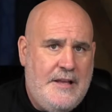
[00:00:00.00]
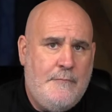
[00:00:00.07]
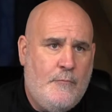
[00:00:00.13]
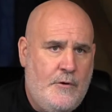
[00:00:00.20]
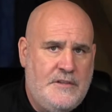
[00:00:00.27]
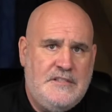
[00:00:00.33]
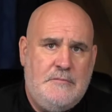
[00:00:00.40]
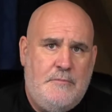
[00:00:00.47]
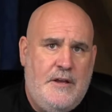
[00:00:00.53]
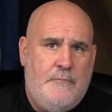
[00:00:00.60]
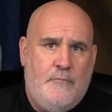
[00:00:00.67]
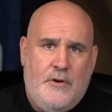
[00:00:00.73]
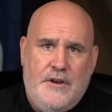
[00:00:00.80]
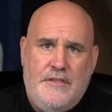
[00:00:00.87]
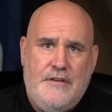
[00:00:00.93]
once been
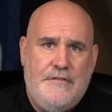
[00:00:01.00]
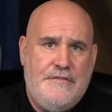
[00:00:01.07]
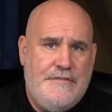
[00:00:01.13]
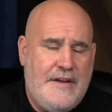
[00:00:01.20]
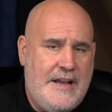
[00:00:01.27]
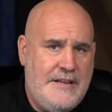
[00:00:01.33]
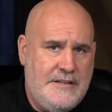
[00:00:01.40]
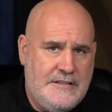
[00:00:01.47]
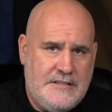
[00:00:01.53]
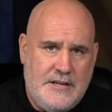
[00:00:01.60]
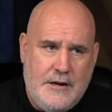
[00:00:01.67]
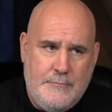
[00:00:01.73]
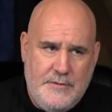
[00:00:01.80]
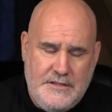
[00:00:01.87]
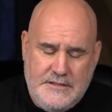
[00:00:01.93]
one of the finest
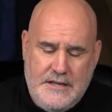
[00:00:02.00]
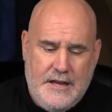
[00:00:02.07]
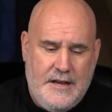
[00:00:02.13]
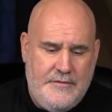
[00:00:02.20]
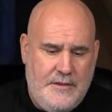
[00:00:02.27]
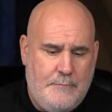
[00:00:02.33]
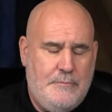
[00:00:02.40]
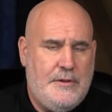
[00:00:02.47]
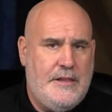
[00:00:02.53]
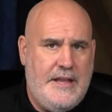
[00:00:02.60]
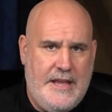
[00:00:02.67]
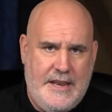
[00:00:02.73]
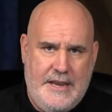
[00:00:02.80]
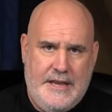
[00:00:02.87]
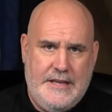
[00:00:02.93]
armies on the
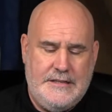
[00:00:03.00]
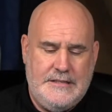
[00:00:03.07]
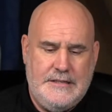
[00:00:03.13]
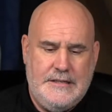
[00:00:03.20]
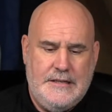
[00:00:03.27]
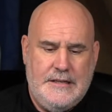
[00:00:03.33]
planet.